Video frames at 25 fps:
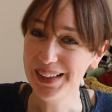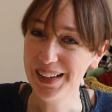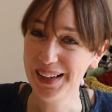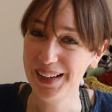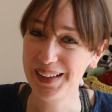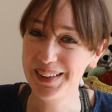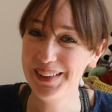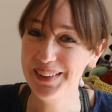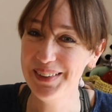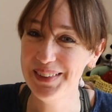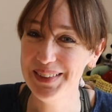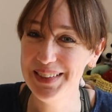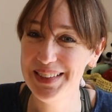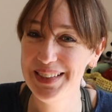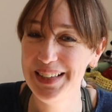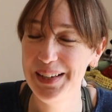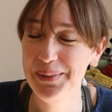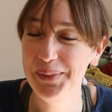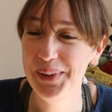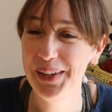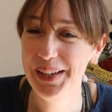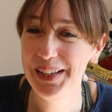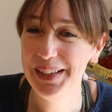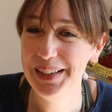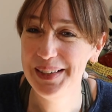and I'll see
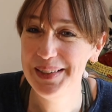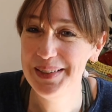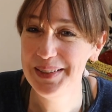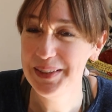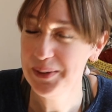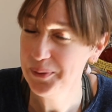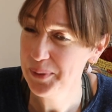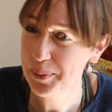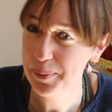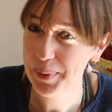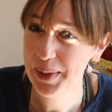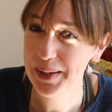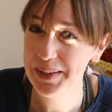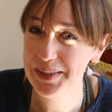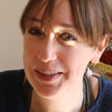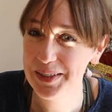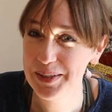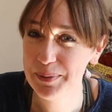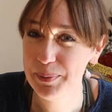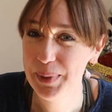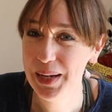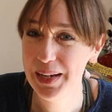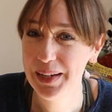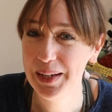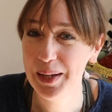what I can do. I might
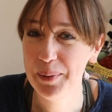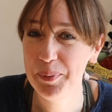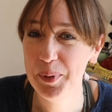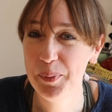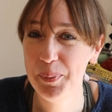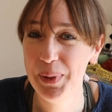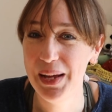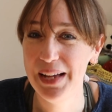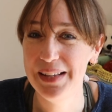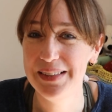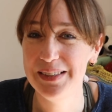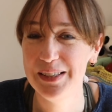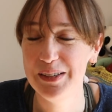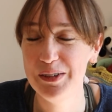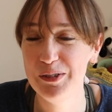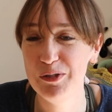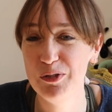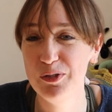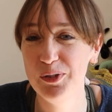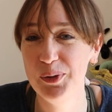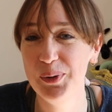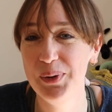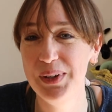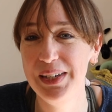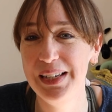just make up a pattern
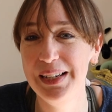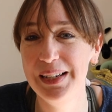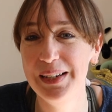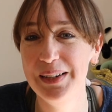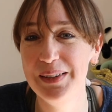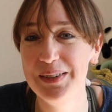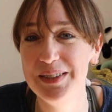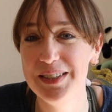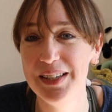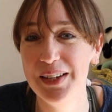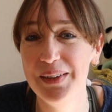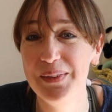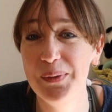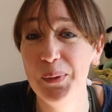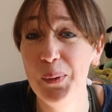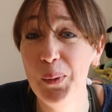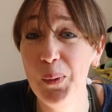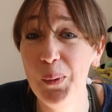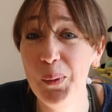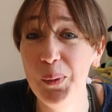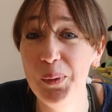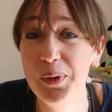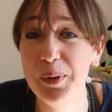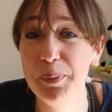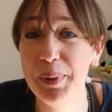for you. So
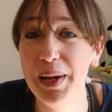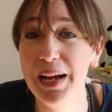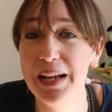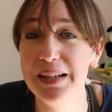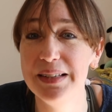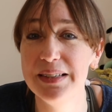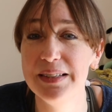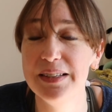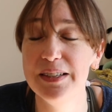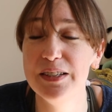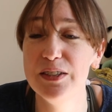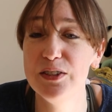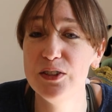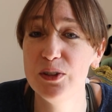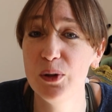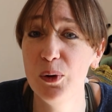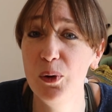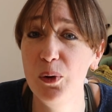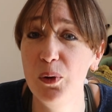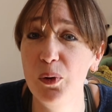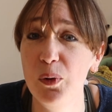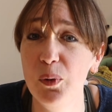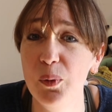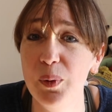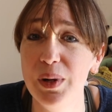all the patterns
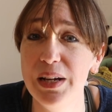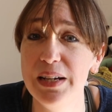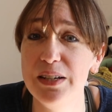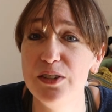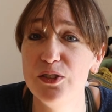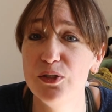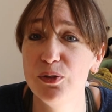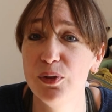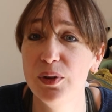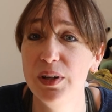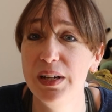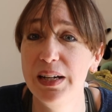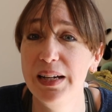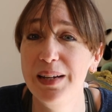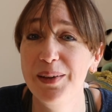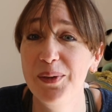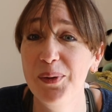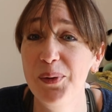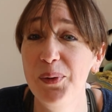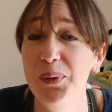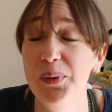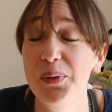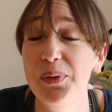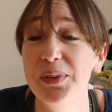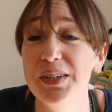always free
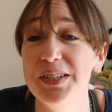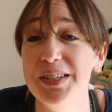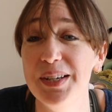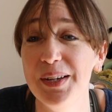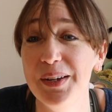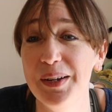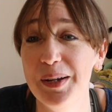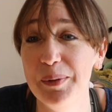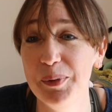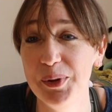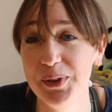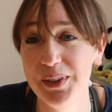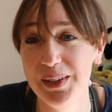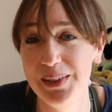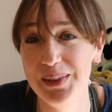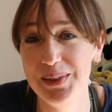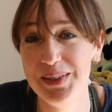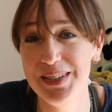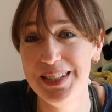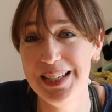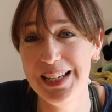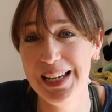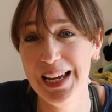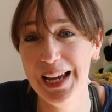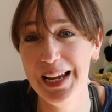all the time on the
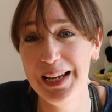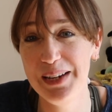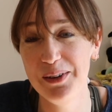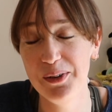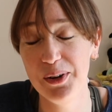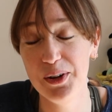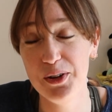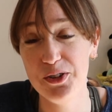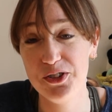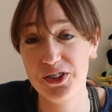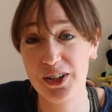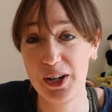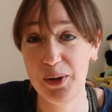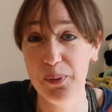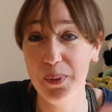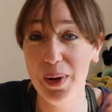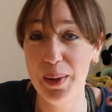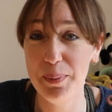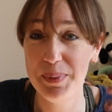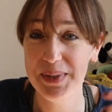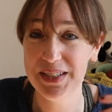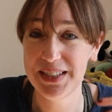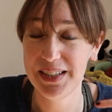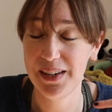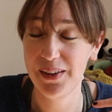Lucy Kate Crochet
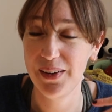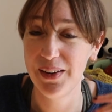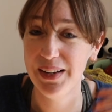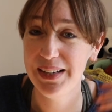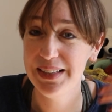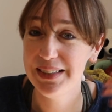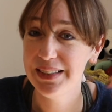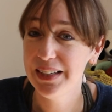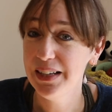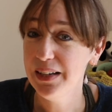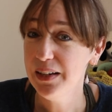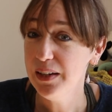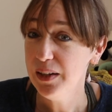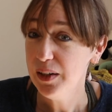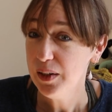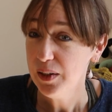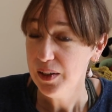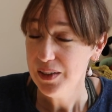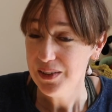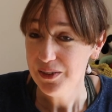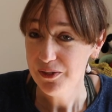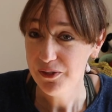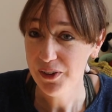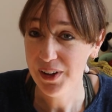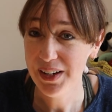website.
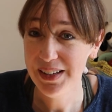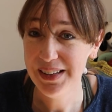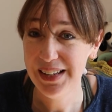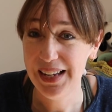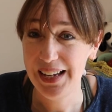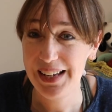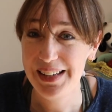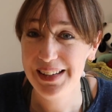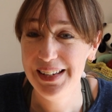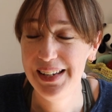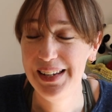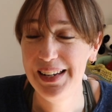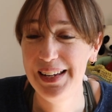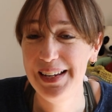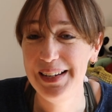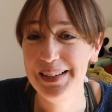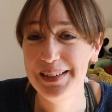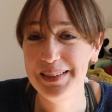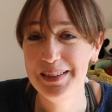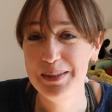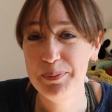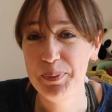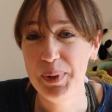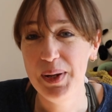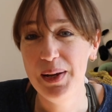Find that in the
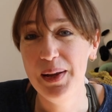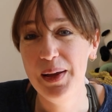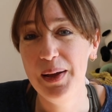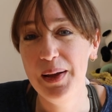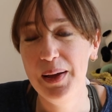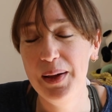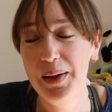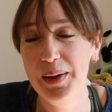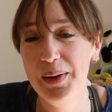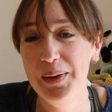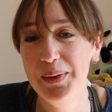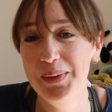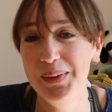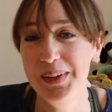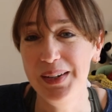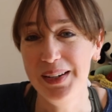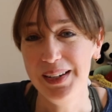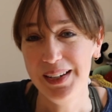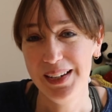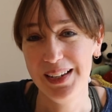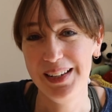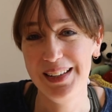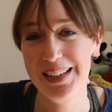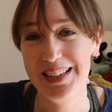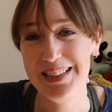links below,
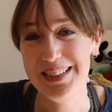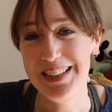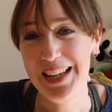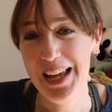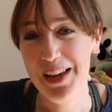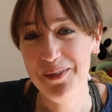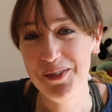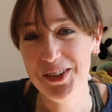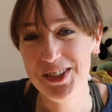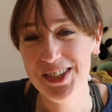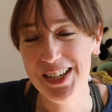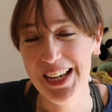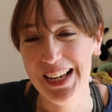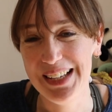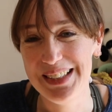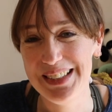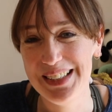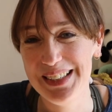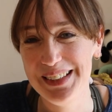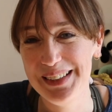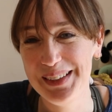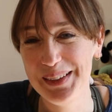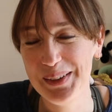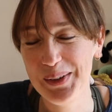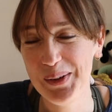and let's have a chat
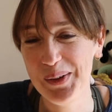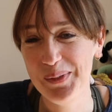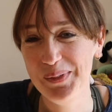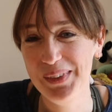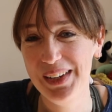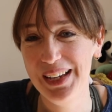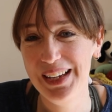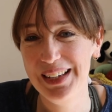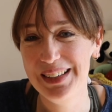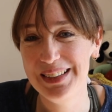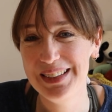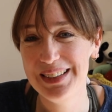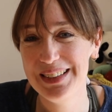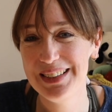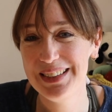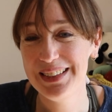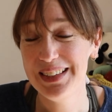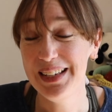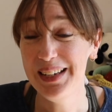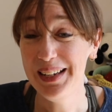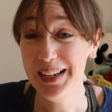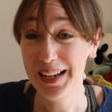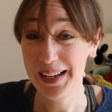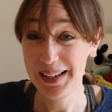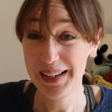in the comments,
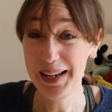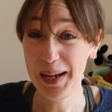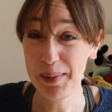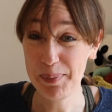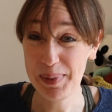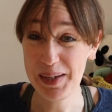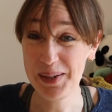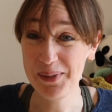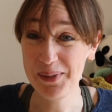and happy